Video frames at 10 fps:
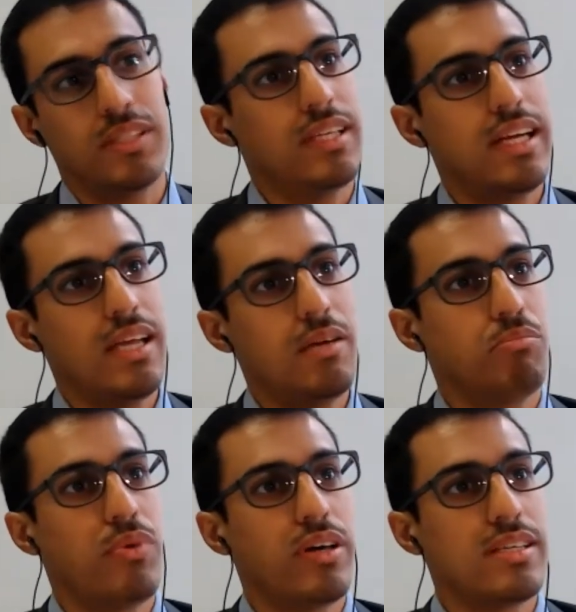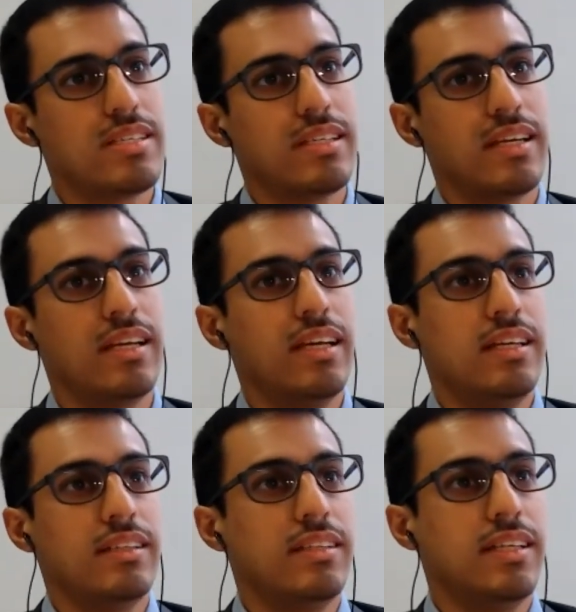These
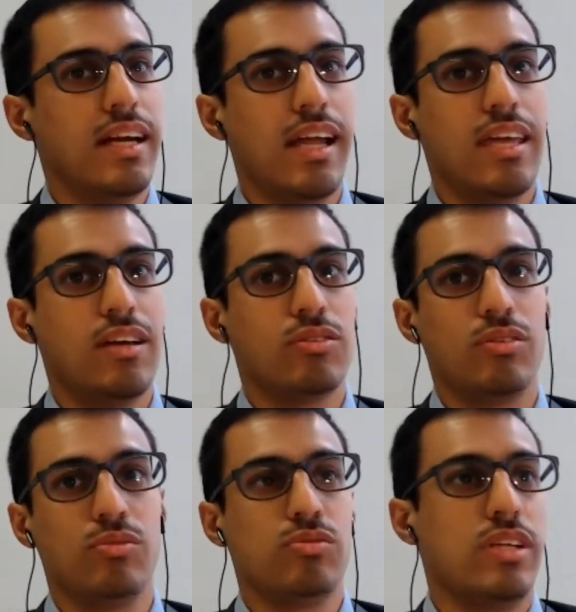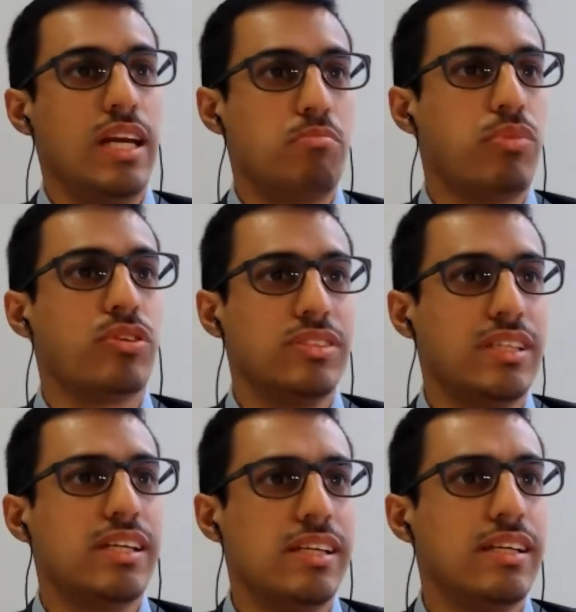arbitrary distinctions can be
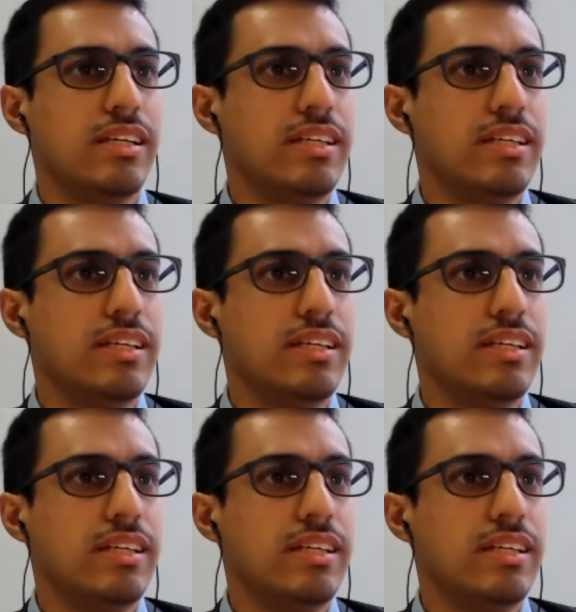declared